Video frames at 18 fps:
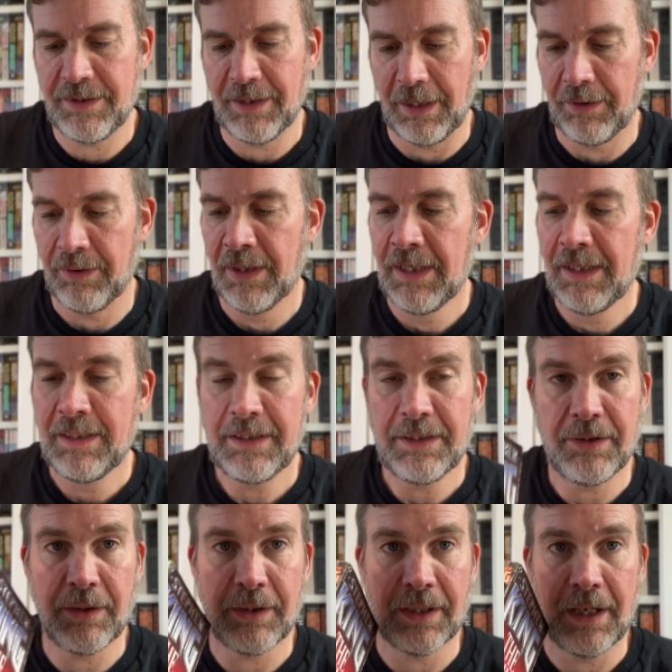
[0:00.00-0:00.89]
So
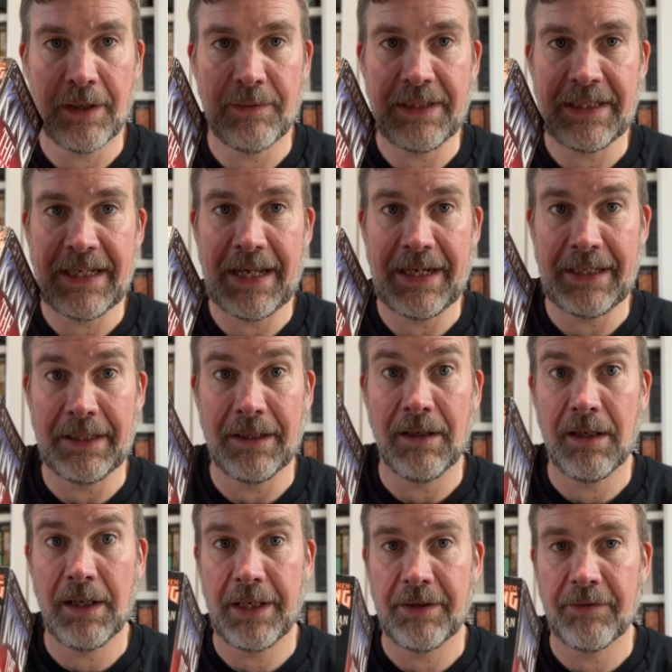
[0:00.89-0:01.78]
you can only get it
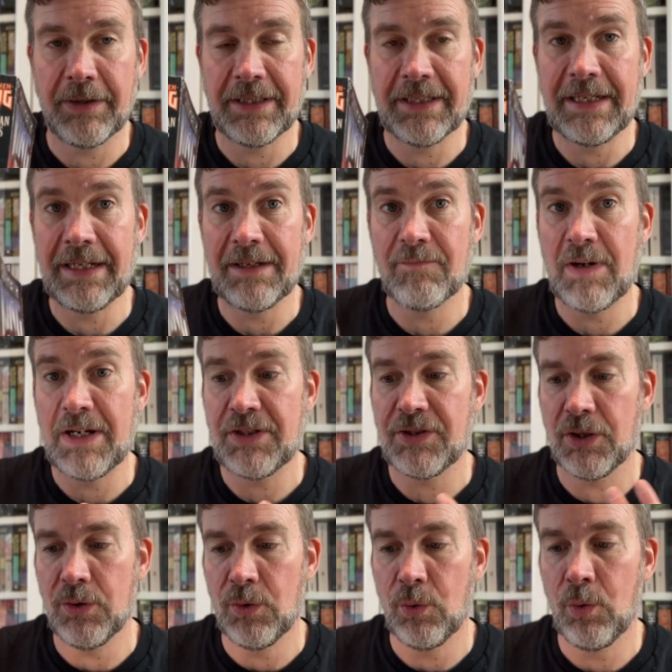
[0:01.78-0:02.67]
either in the
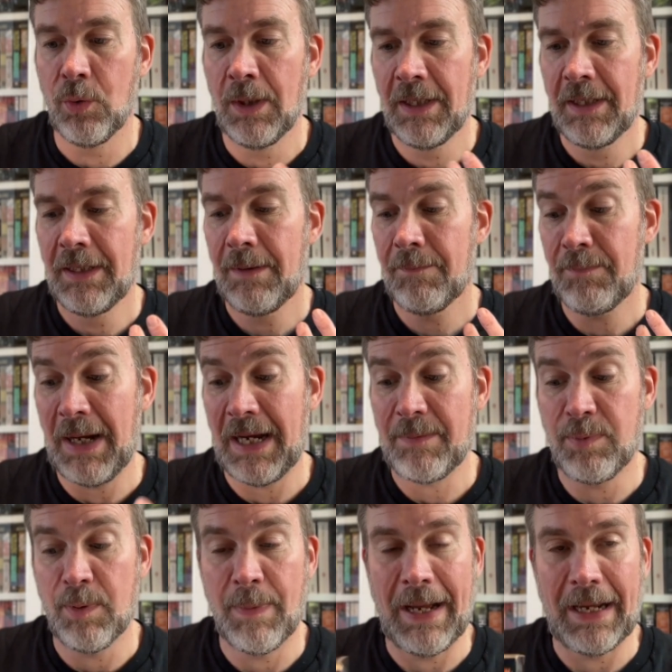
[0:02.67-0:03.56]
original
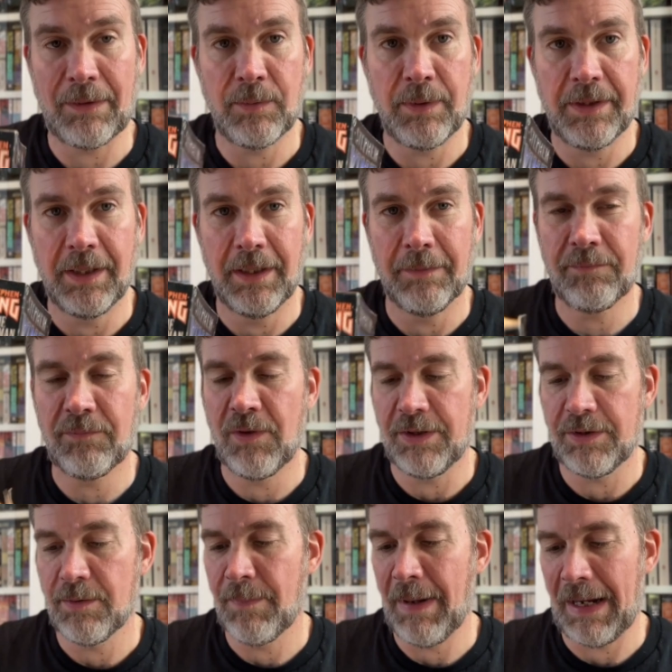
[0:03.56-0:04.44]
paperback with the
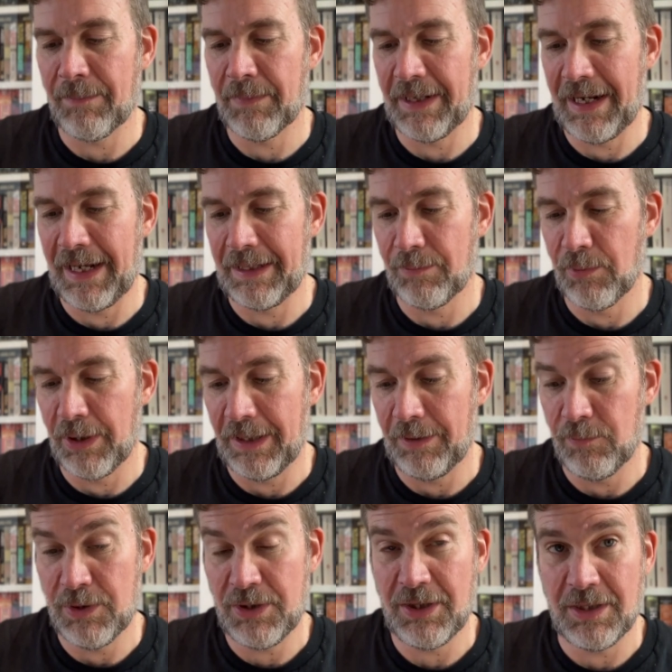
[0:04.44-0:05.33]
Richard Bachman name on
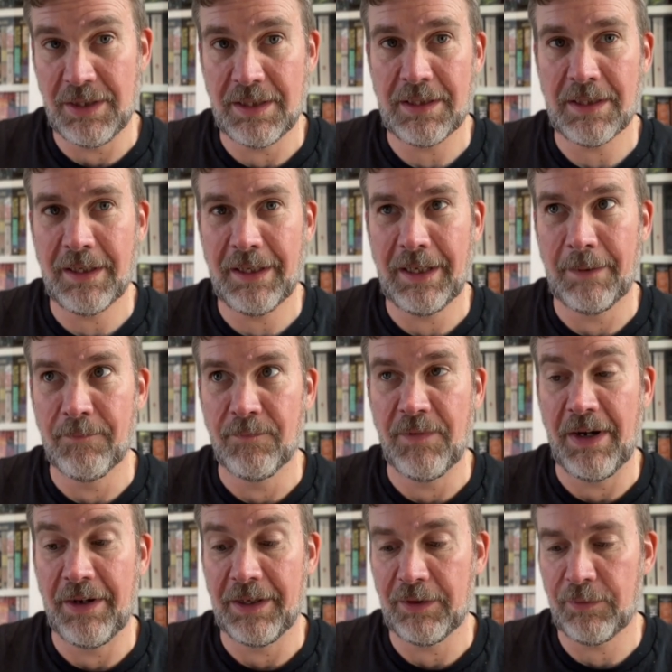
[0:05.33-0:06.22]
it, which is
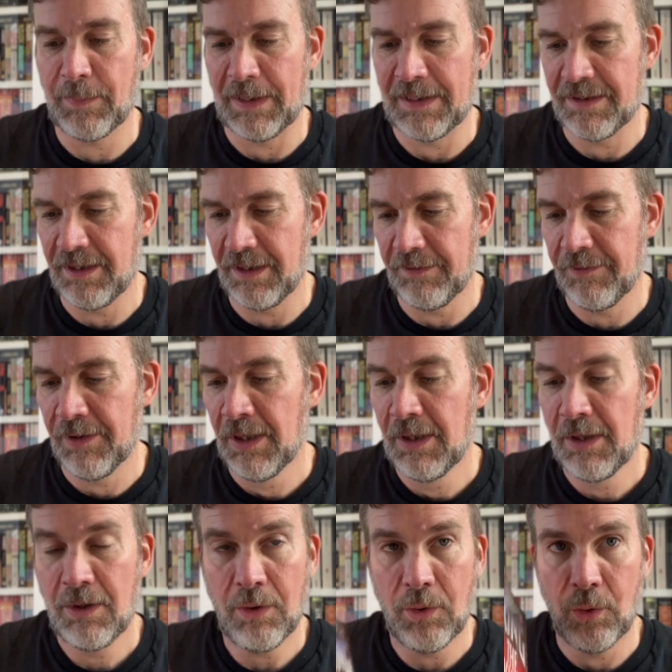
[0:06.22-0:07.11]
very
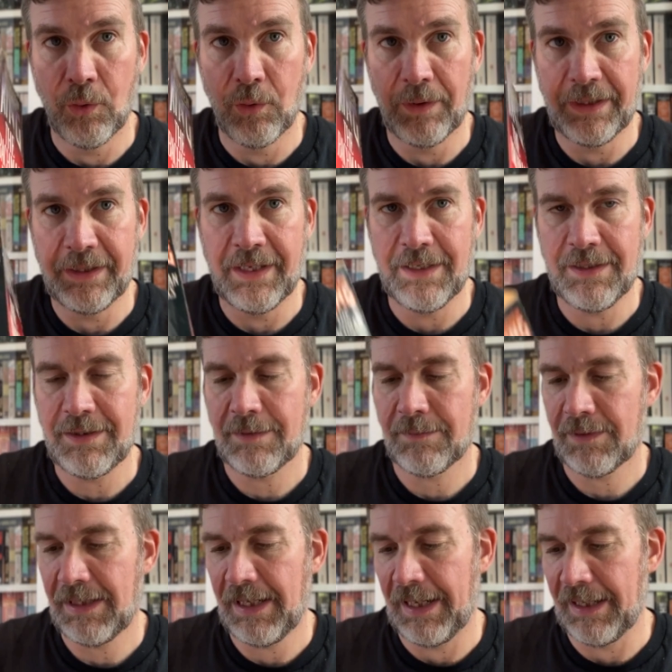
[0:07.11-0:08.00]
expensive, or in this
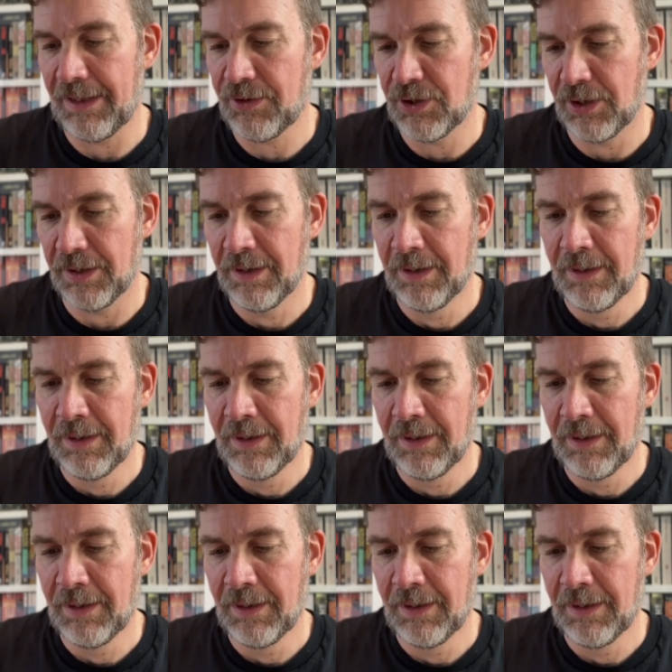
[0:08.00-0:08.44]
collection.